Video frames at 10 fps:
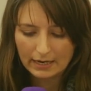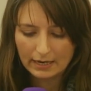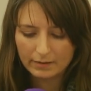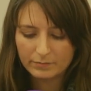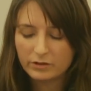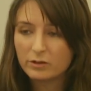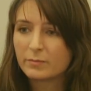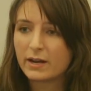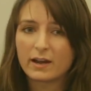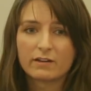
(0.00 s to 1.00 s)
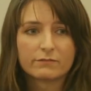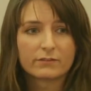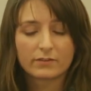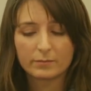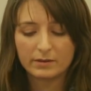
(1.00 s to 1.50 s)
You might have
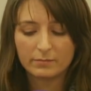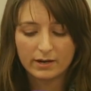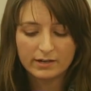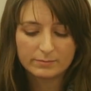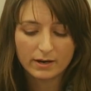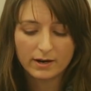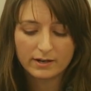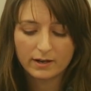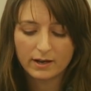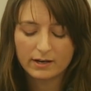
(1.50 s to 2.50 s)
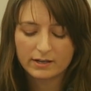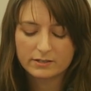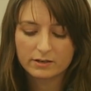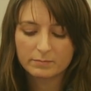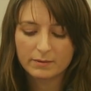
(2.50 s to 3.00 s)
some in mind, but I like
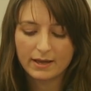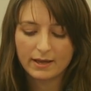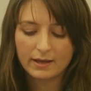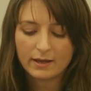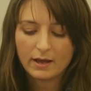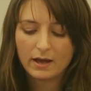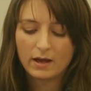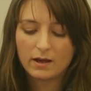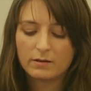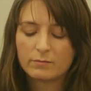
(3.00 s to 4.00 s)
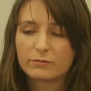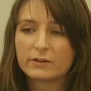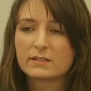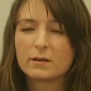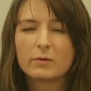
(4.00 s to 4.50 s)
to compare,
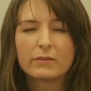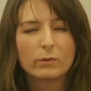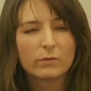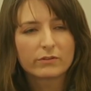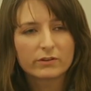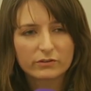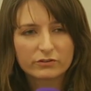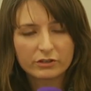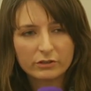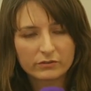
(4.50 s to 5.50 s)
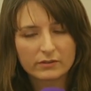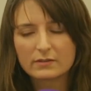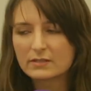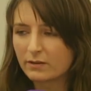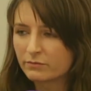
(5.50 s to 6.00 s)
for example, the Orthodox Jews
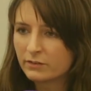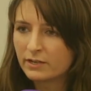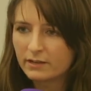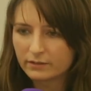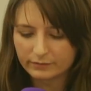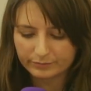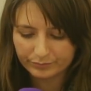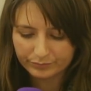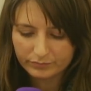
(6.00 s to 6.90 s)
in Stamford Hill.